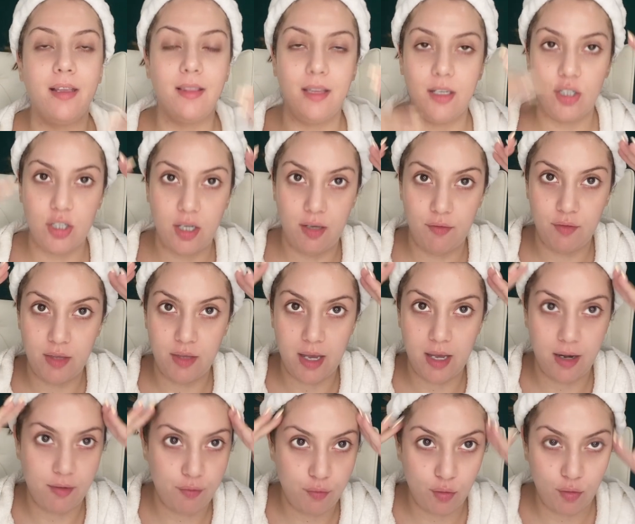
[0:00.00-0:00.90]
they shave
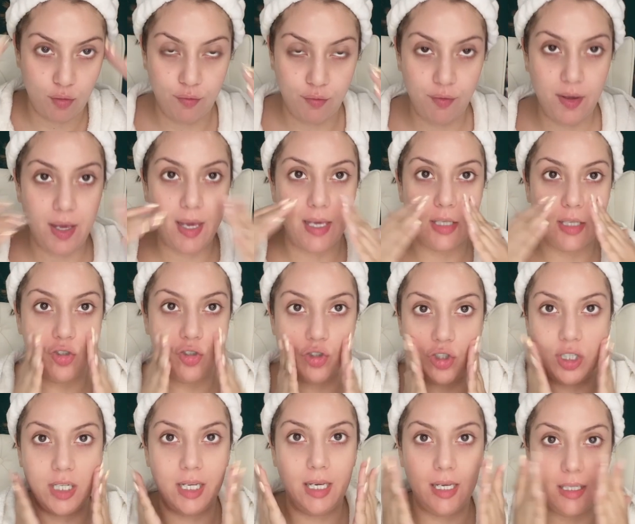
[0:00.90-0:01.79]
their full face,
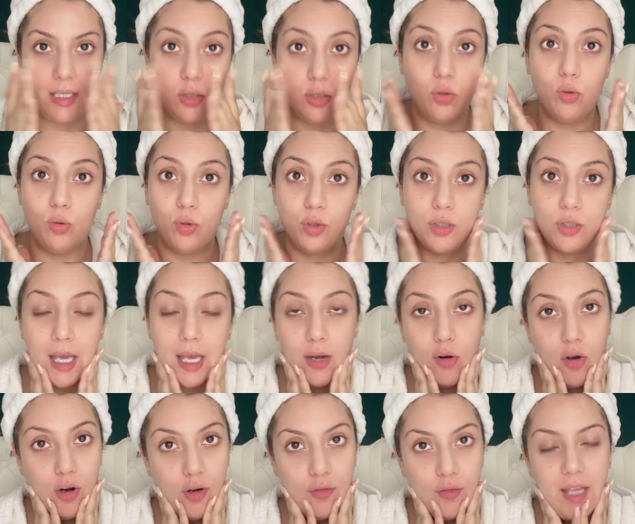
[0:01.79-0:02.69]
cheeks, nose, and
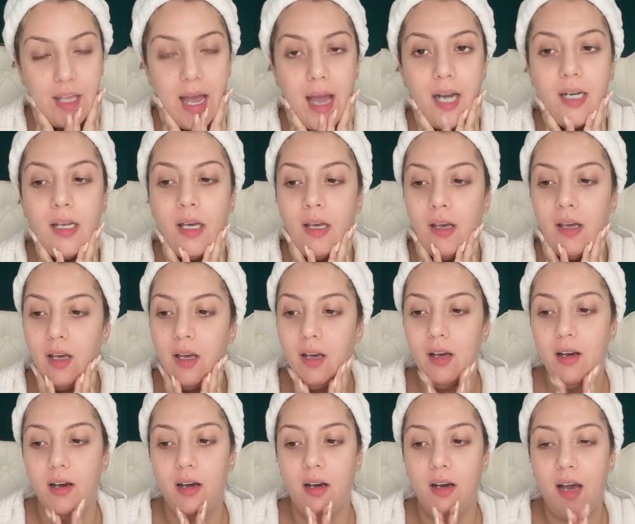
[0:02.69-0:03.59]
all of that.
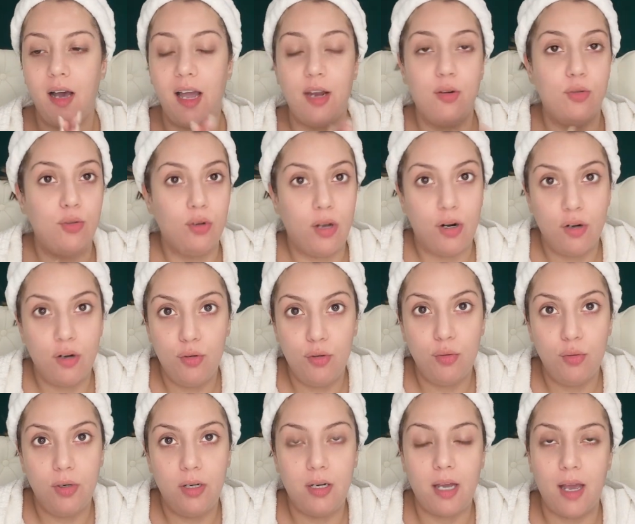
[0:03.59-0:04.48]
I don't know how to
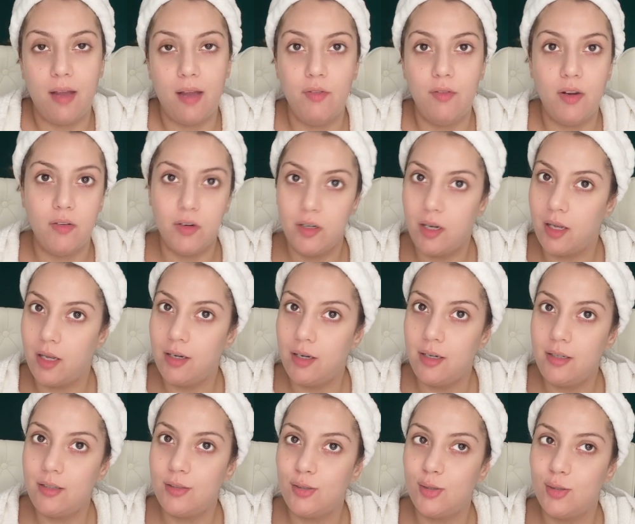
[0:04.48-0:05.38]
do it. I've never done
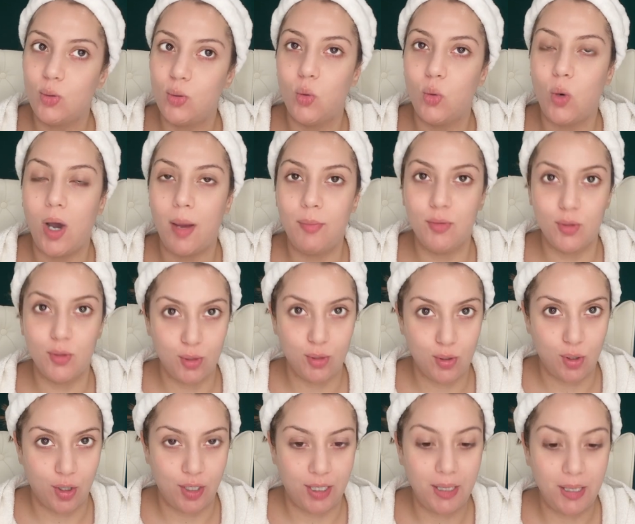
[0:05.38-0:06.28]
it. So I'm so
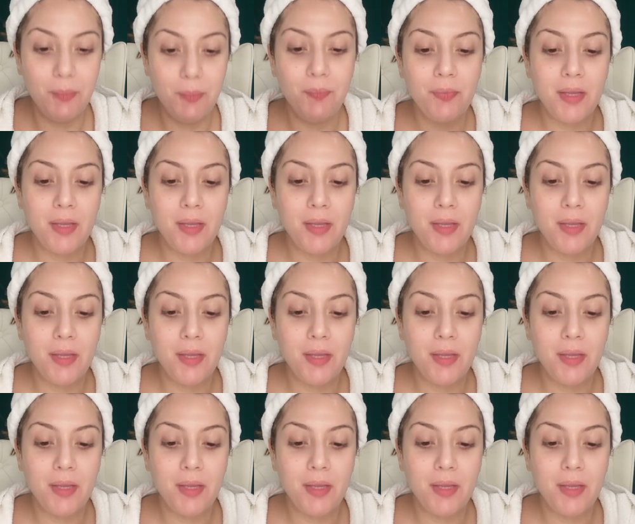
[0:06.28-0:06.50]
sorry.